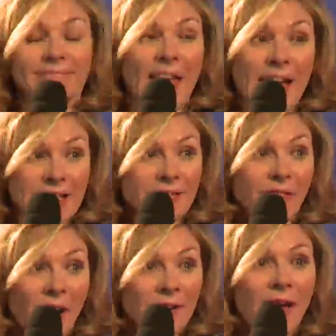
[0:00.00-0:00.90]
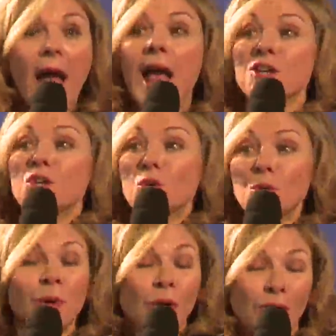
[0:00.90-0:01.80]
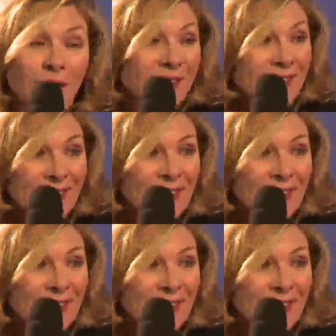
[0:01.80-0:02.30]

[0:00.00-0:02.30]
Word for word: Yes, fun and humor.